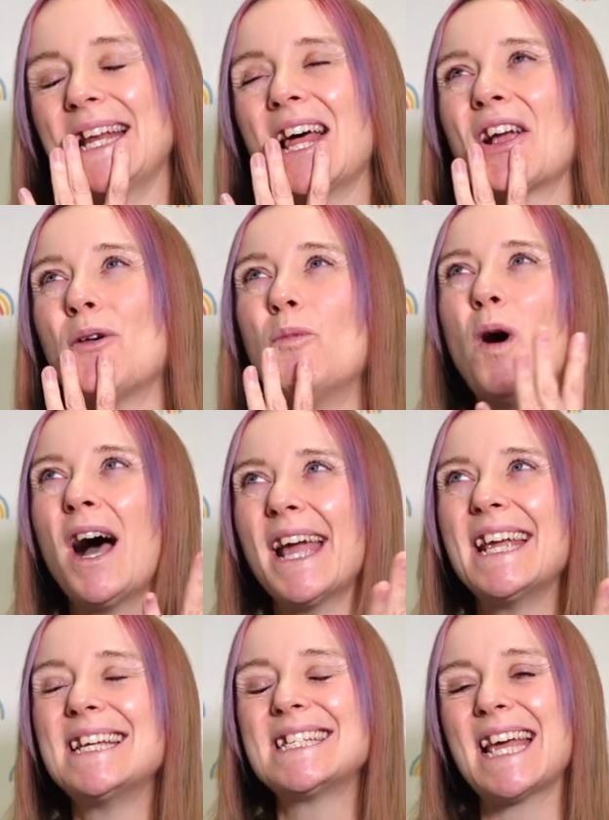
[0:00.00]
Like,
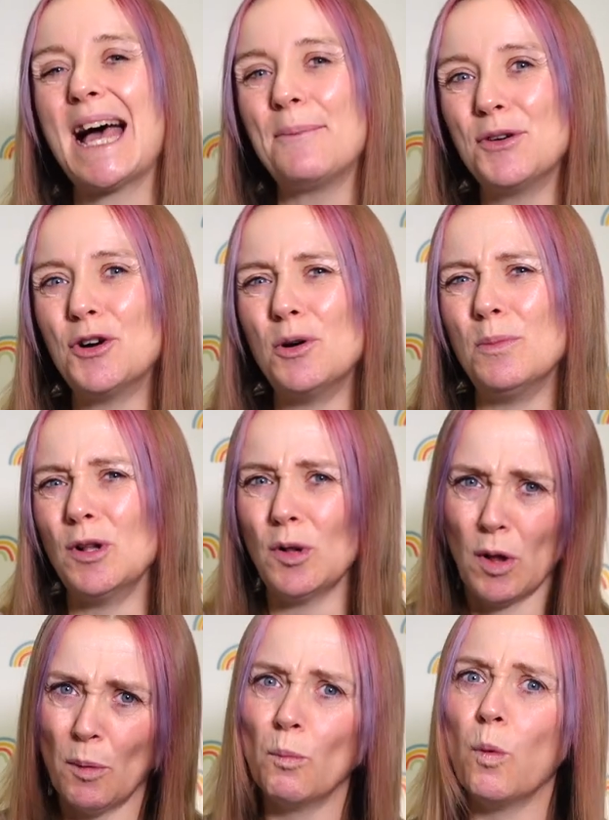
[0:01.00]
why is it
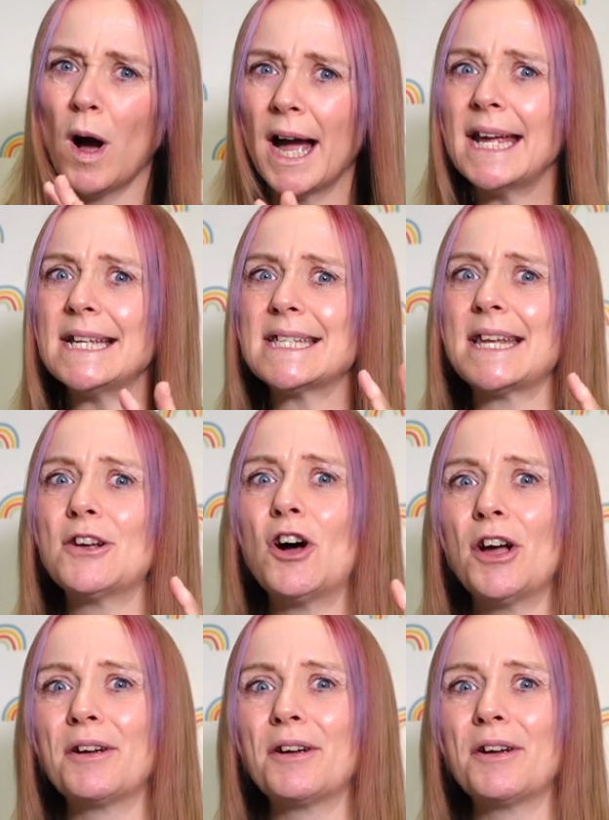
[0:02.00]
abnormal and why is it not